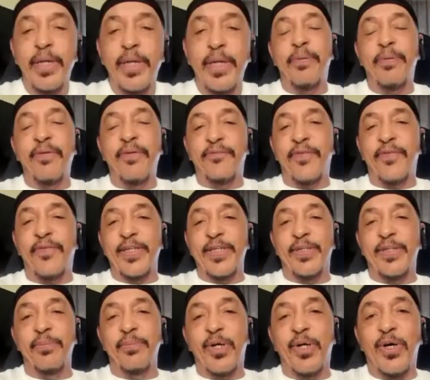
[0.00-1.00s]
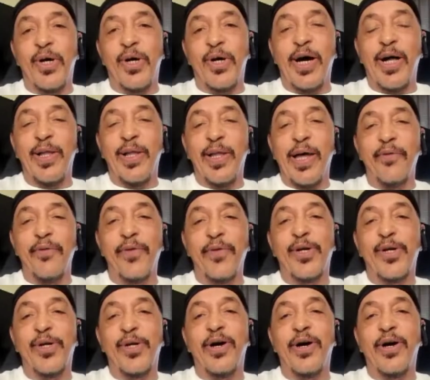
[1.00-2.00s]
me and Professor McCall, I
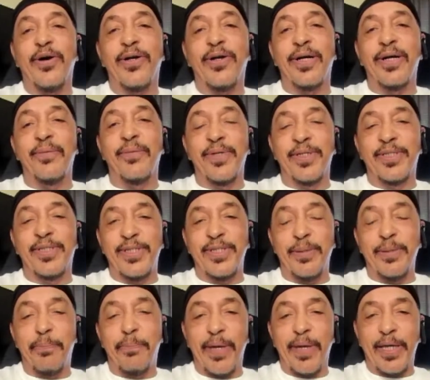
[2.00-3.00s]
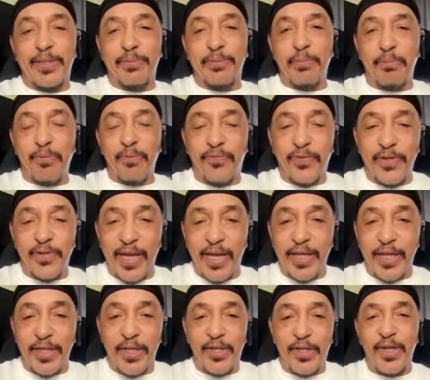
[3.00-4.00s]
recall coming to your basement before you
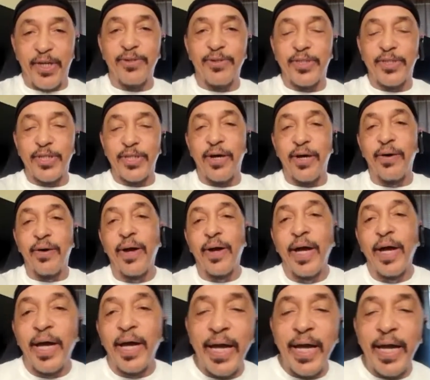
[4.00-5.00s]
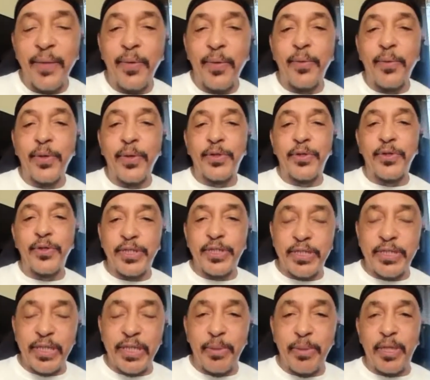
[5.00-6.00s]
had the dojo, and we would do the
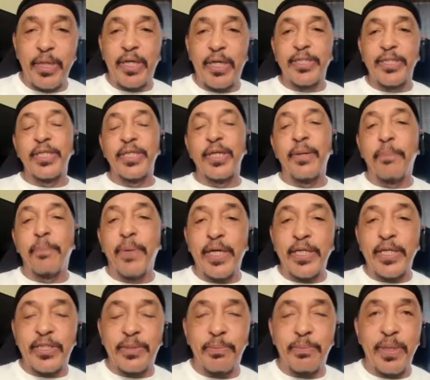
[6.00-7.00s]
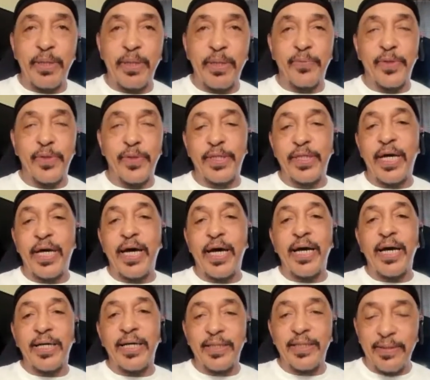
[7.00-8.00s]
seminars in your basement with
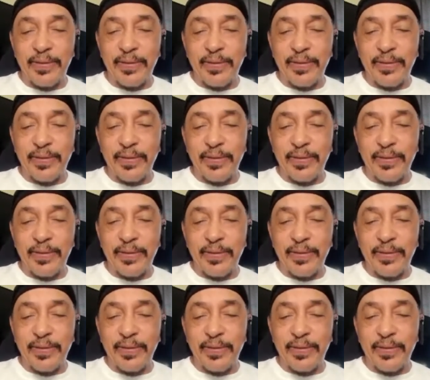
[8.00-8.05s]
Doc.